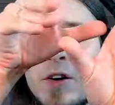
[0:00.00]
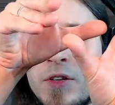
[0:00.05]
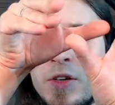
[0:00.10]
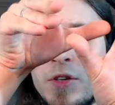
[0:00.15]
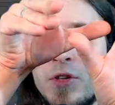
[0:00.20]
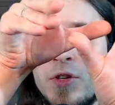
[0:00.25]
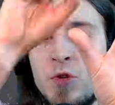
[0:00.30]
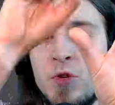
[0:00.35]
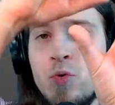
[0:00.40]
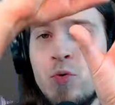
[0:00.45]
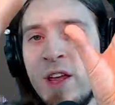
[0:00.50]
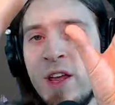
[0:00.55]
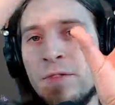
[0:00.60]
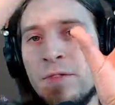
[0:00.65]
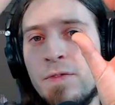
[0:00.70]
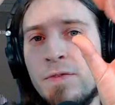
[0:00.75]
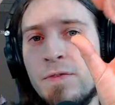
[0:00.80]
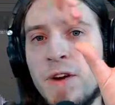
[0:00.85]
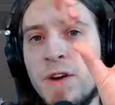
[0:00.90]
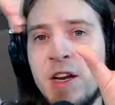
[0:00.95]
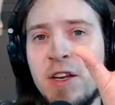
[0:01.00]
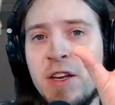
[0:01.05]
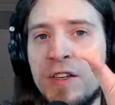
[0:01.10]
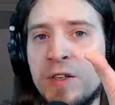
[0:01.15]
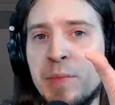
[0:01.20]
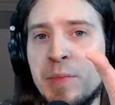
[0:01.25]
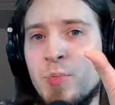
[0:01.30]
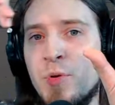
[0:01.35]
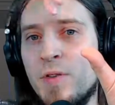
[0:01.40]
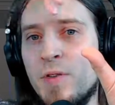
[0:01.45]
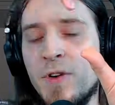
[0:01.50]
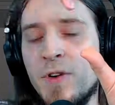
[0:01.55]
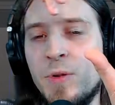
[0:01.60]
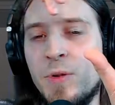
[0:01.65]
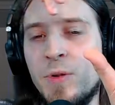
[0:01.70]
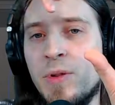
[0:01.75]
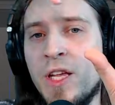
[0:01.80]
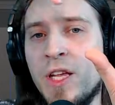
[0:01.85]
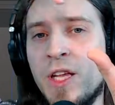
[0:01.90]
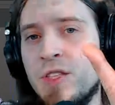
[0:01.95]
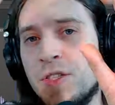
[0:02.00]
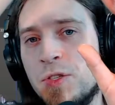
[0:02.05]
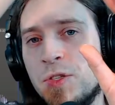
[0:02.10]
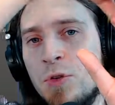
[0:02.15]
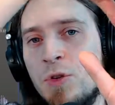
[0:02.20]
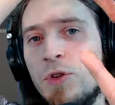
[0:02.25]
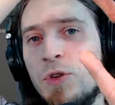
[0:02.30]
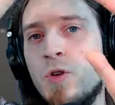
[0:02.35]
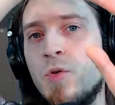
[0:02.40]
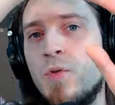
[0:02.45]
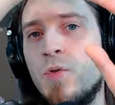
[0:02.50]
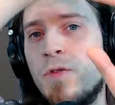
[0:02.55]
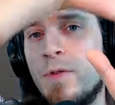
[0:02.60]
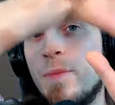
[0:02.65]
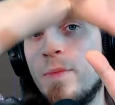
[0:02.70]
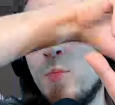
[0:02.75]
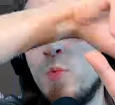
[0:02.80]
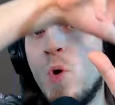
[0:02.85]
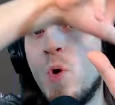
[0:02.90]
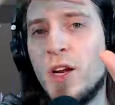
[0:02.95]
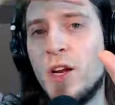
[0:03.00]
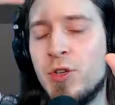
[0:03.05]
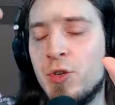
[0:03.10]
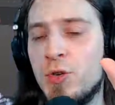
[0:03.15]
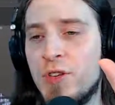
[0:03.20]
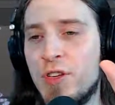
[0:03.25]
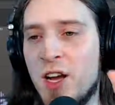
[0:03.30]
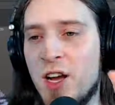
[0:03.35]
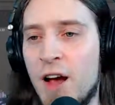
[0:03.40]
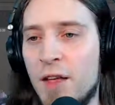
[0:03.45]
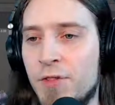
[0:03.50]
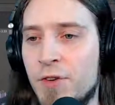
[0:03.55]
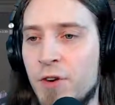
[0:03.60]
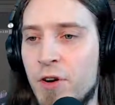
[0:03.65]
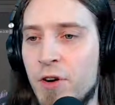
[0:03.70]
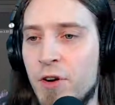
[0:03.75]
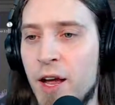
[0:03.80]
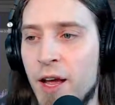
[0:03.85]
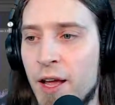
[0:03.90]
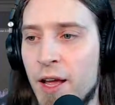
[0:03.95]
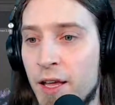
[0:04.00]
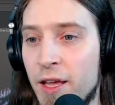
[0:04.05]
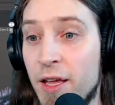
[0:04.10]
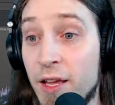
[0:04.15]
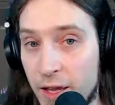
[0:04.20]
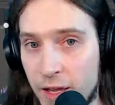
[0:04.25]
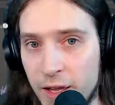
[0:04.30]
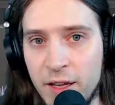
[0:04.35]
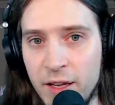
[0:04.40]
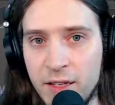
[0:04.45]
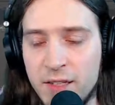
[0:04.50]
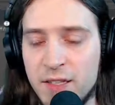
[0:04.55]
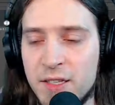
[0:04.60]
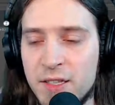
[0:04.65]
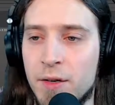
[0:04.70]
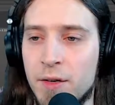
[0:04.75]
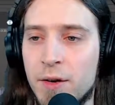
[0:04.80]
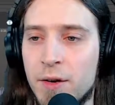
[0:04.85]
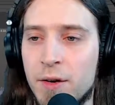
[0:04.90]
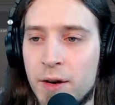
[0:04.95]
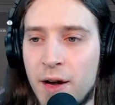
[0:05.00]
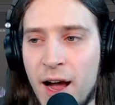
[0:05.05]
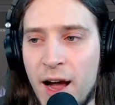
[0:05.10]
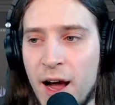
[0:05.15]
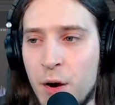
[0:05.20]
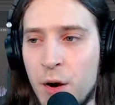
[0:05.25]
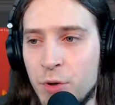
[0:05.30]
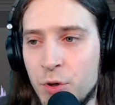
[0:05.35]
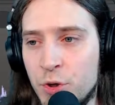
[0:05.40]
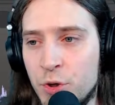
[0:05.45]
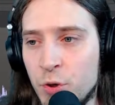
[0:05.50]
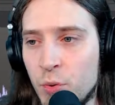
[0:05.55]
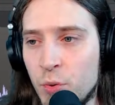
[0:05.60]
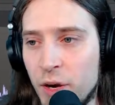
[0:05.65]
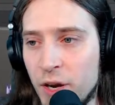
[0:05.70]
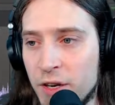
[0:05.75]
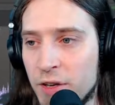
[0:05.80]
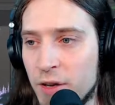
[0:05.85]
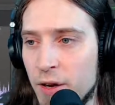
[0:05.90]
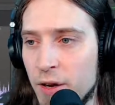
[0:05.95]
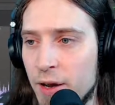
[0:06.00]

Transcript: the 2 and finding the perfect place to go from one to the other is how you do it.